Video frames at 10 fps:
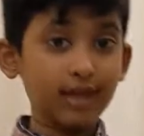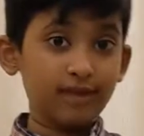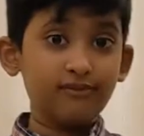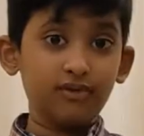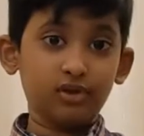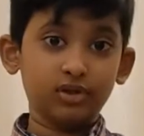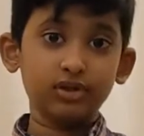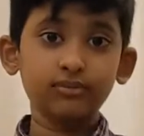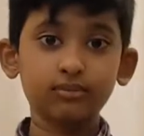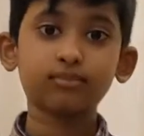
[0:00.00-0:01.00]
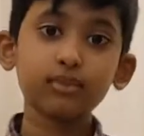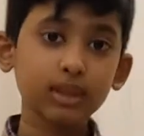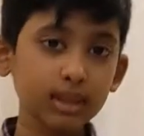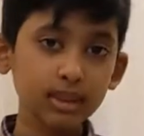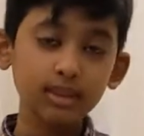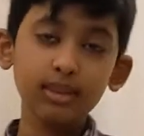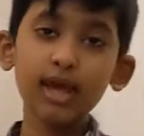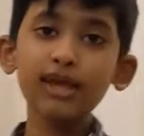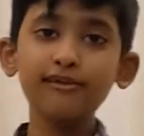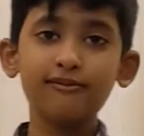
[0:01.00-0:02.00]
net force.
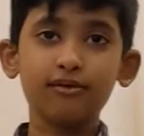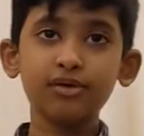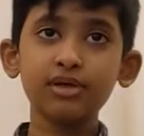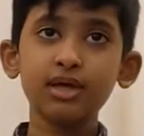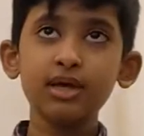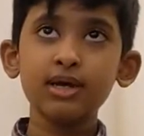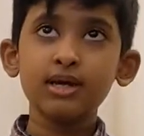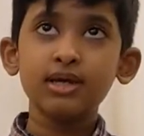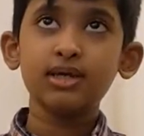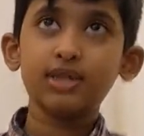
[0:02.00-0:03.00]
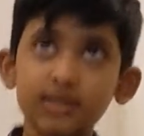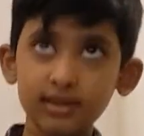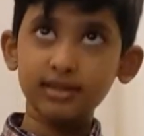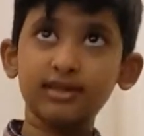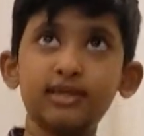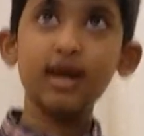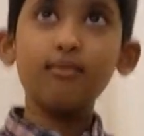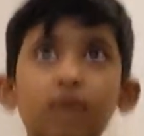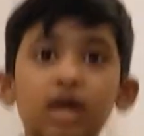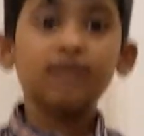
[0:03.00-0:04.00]
Net force is just the sum
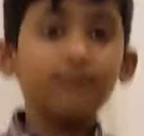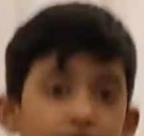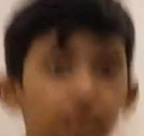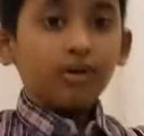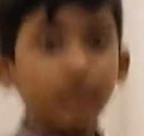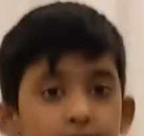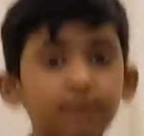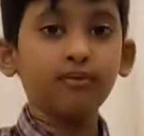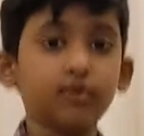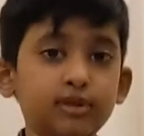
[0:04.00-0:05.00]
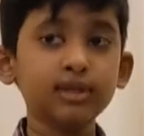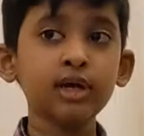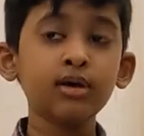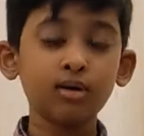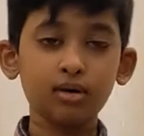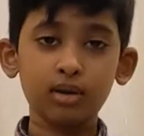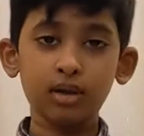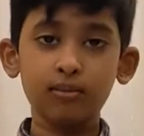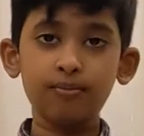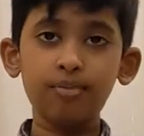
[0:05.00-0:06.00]
of all your forces on
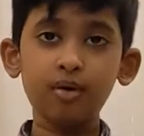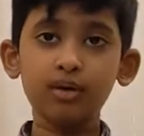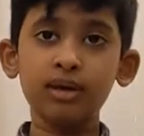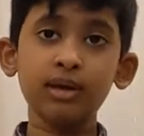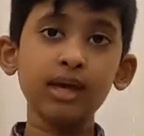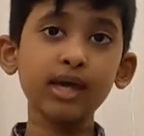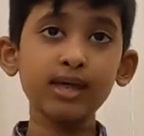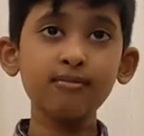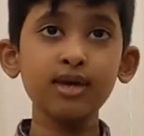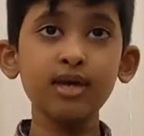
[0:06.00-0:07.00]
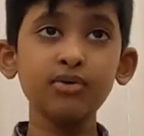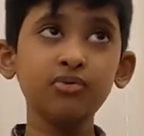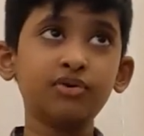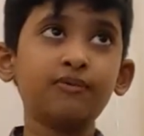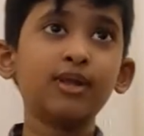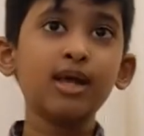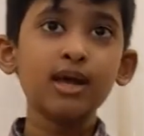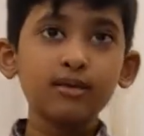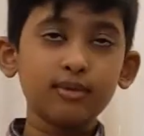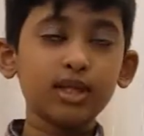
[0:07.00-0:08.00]
your body. It can be useful
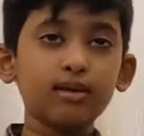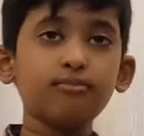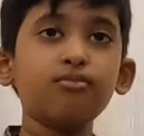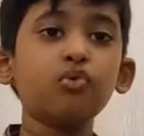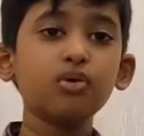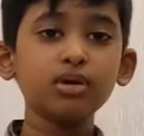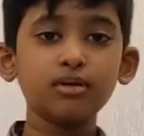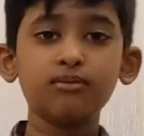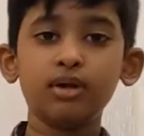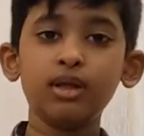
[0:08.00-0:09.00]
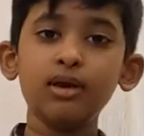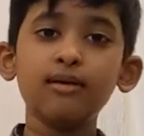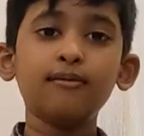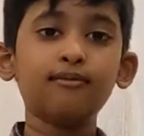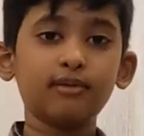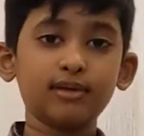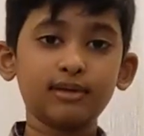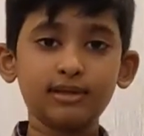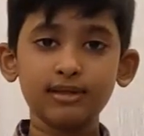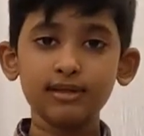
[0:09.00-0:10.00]
when there are more than one
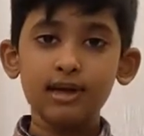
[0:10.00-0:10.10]
force